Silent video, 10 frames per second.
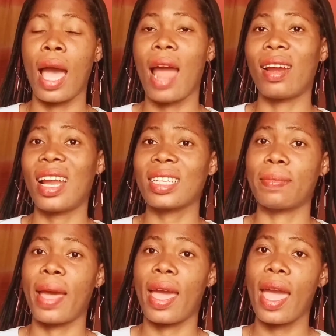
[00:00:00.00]
I relaxed
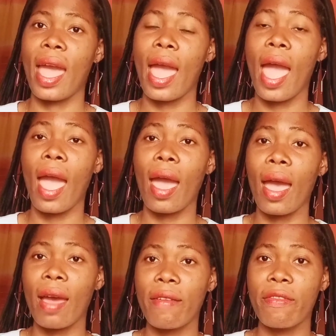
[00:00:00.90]
my hair
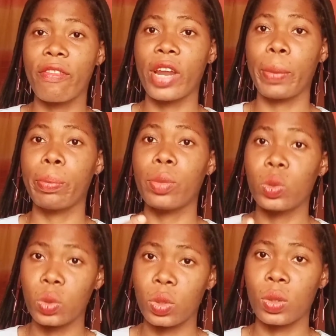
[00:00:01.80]
every
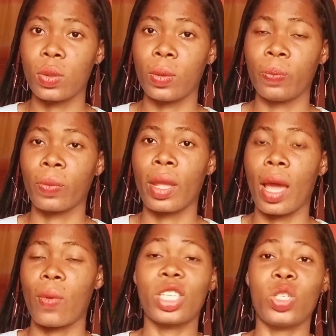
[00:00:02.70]
month.
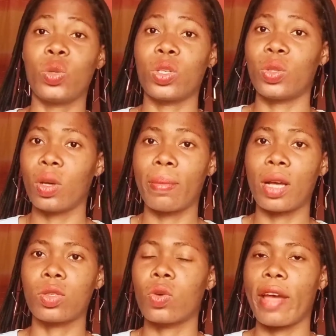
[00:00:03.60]
Thought it was normal,
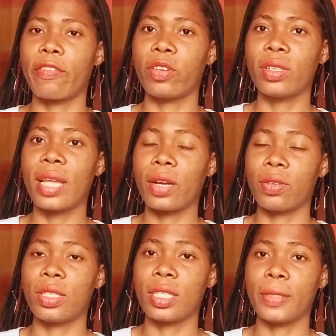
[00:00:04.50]
so I followed that
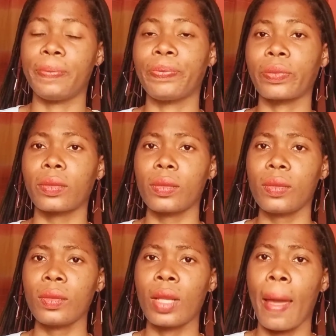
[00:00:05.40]
routine.
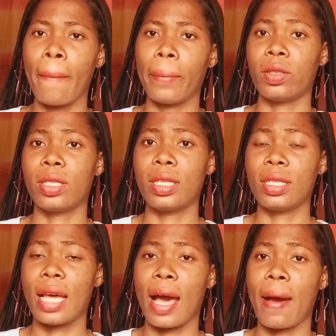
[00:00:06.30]
I noticed
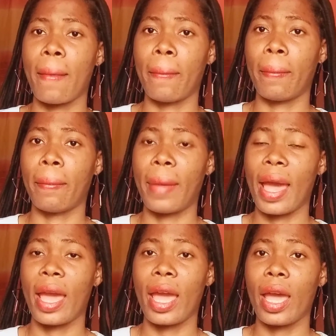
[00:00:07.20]
that my
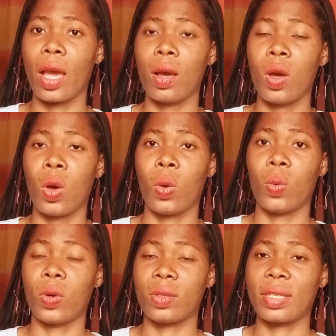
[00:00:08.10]
hair
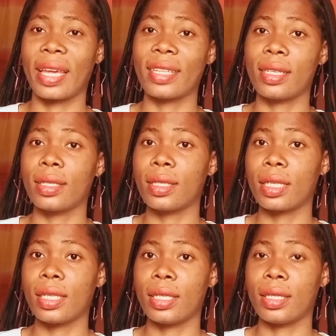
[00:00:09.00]
was getting
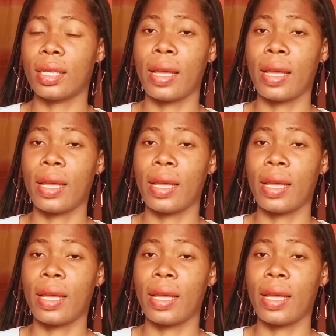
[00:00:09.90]
thin.